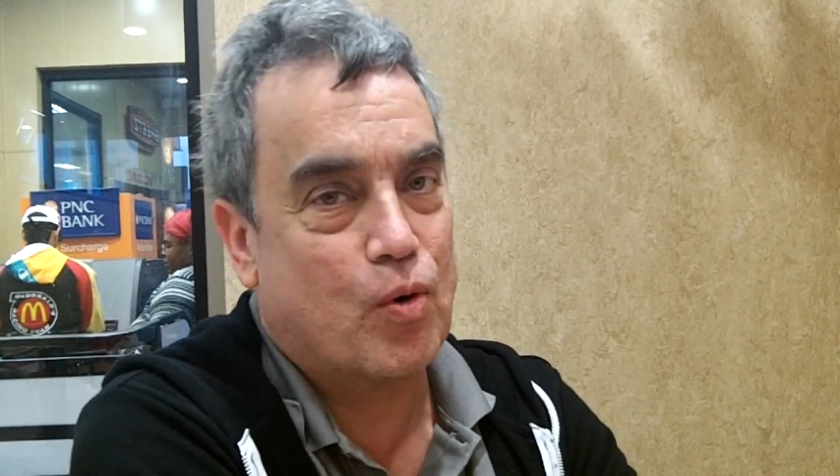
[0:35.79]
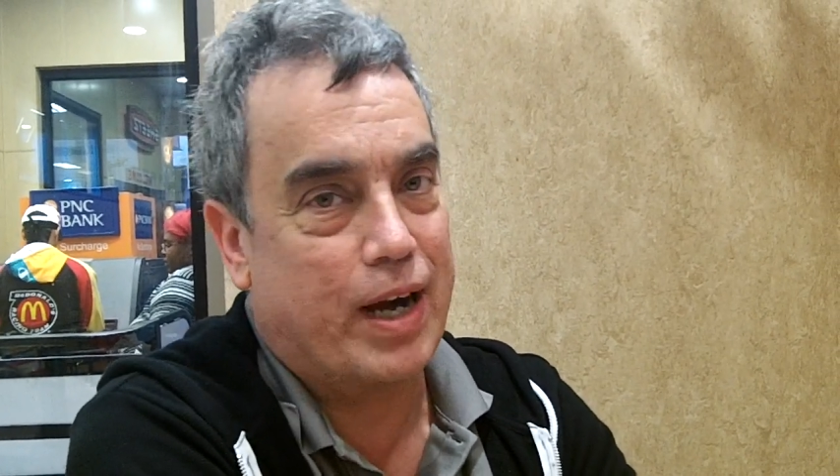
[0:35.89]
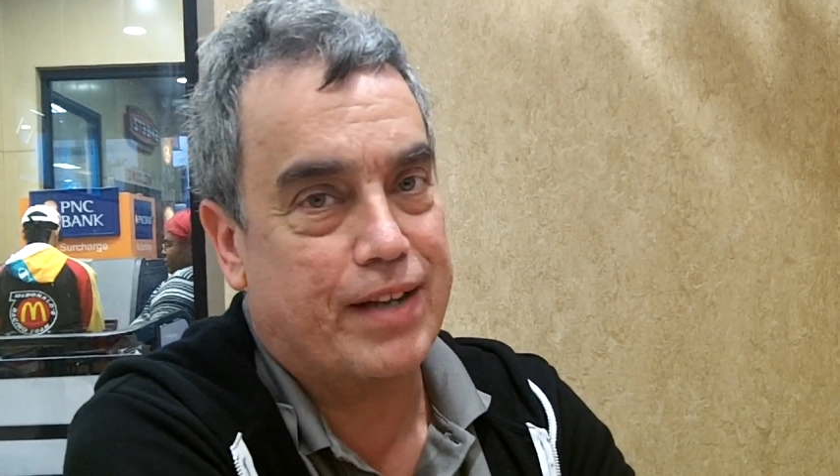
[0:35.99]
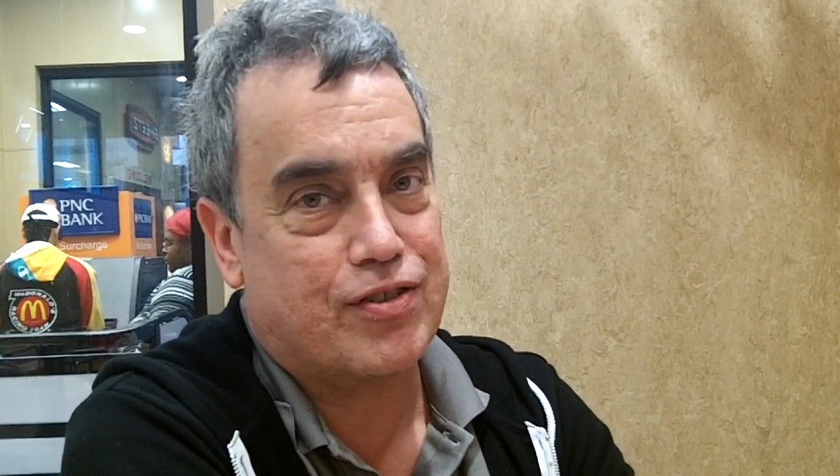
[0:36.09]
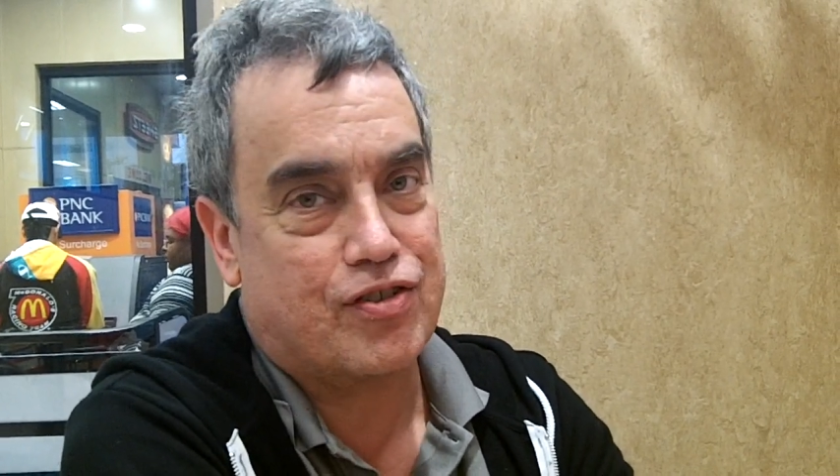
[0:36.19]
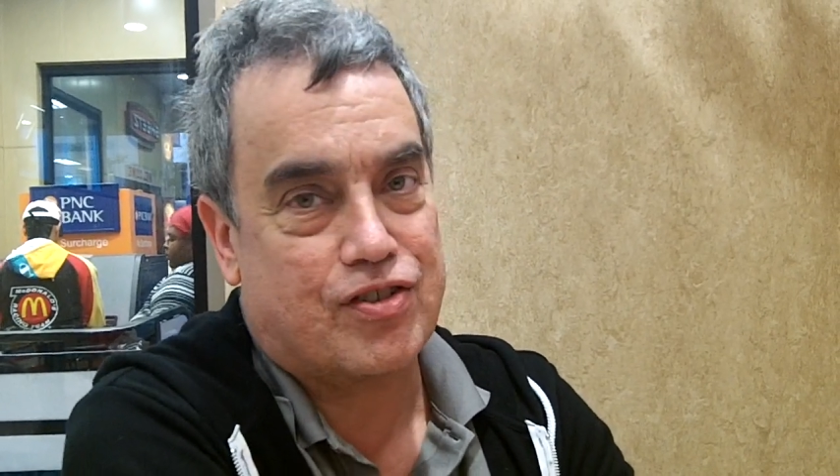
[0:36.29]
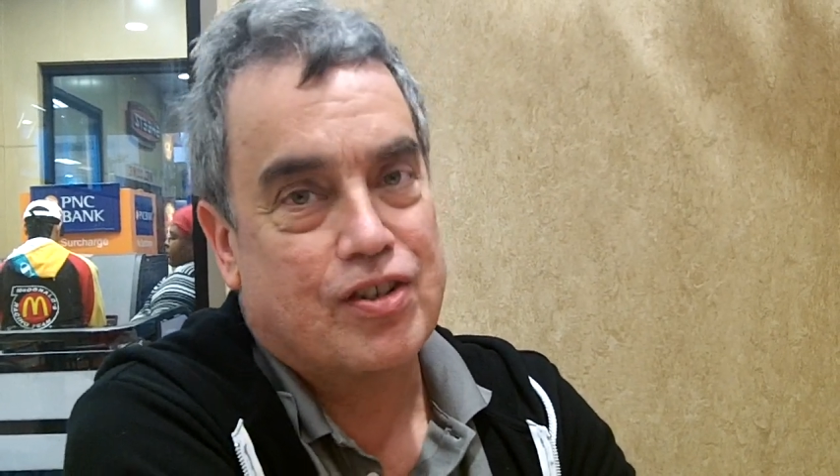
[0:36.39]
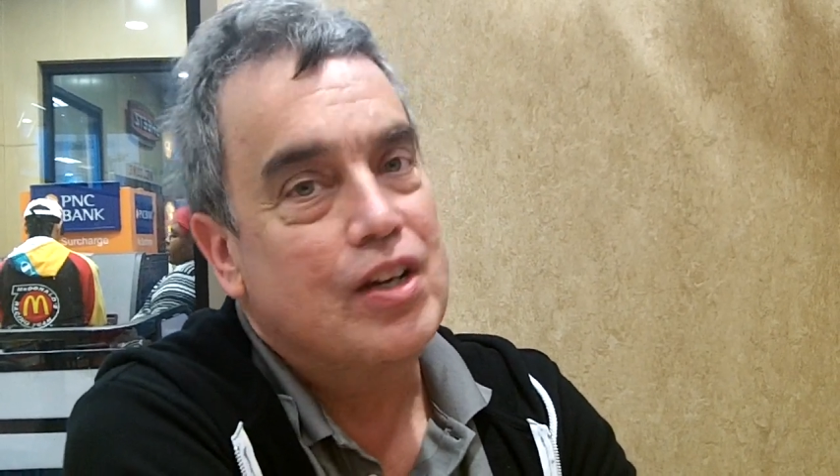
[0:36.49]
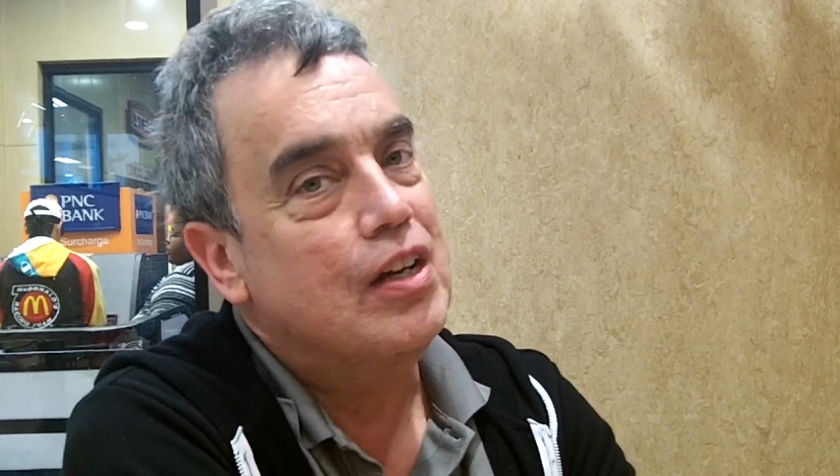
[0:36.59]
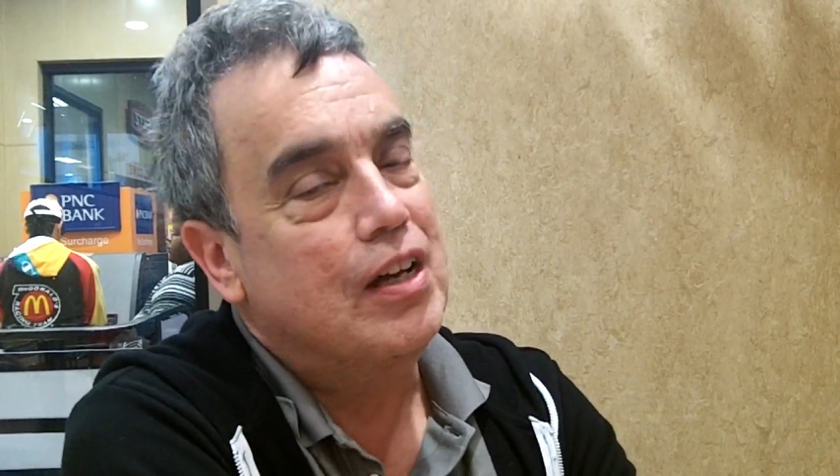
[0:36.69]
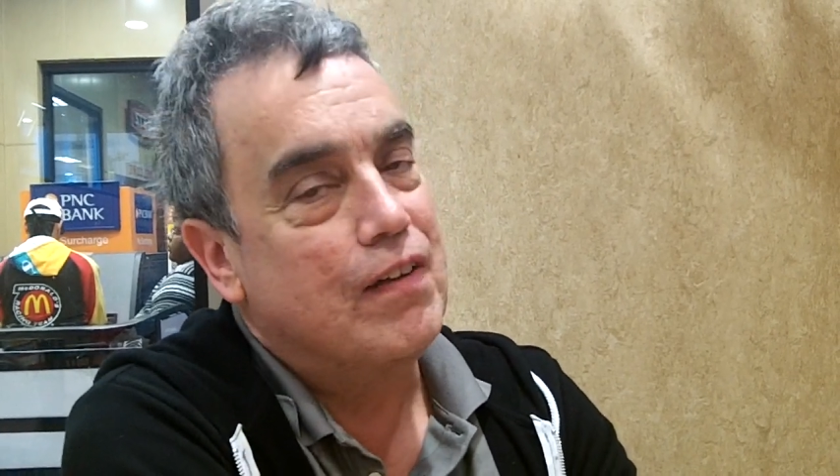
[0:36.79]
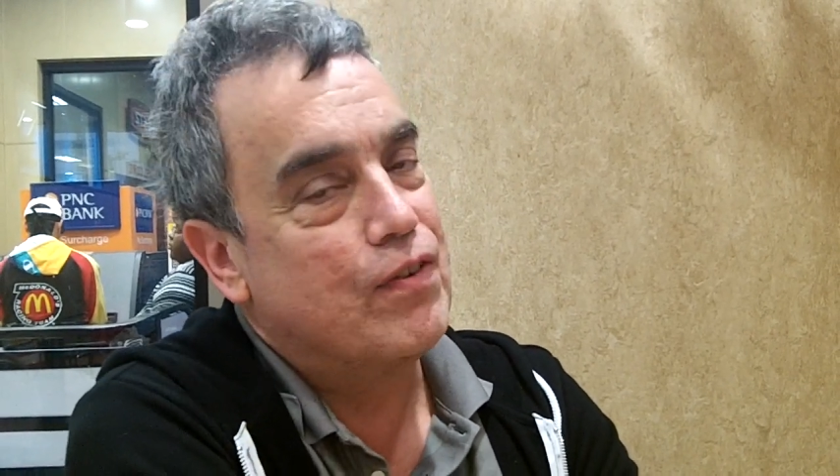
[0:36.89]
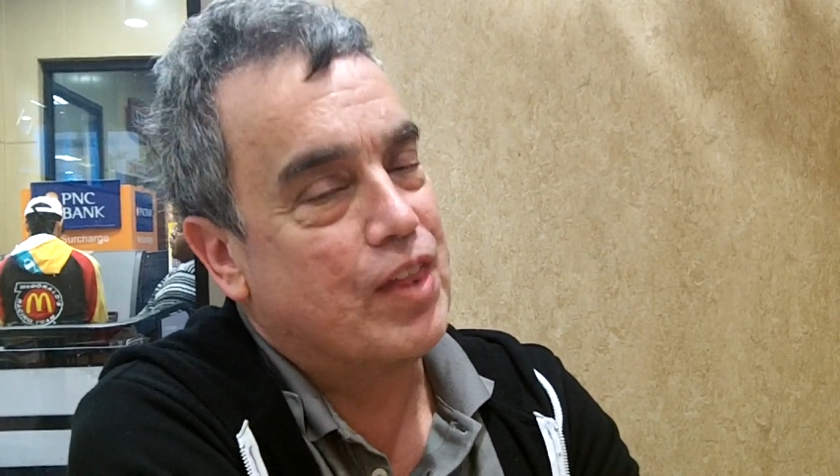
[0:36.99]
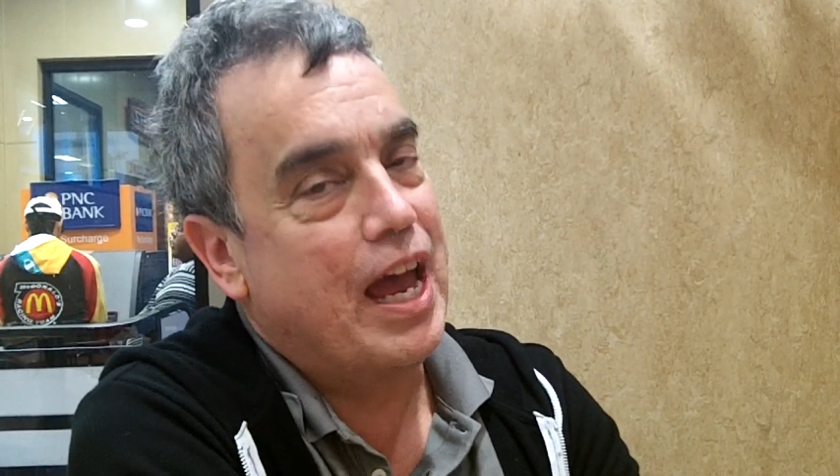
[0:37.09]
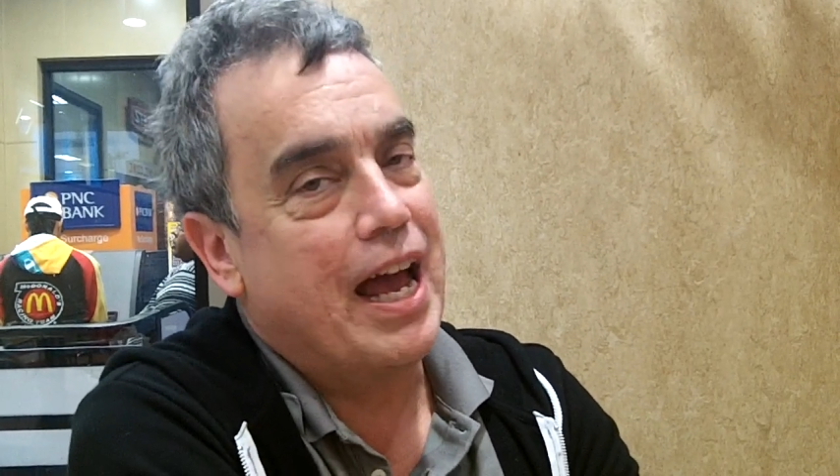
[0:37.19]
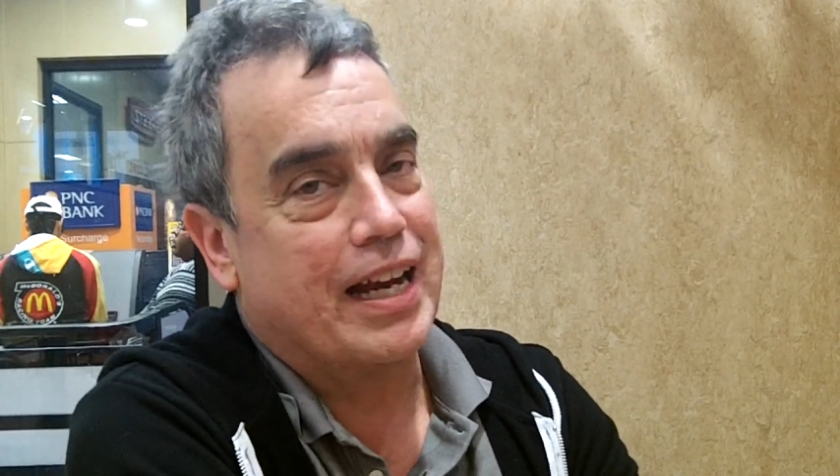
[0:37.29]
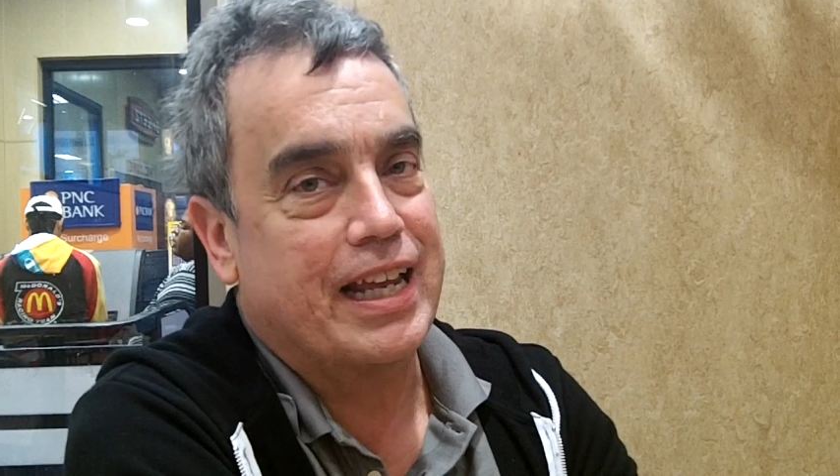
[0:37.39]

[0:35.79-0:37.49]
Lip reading: more answers for that.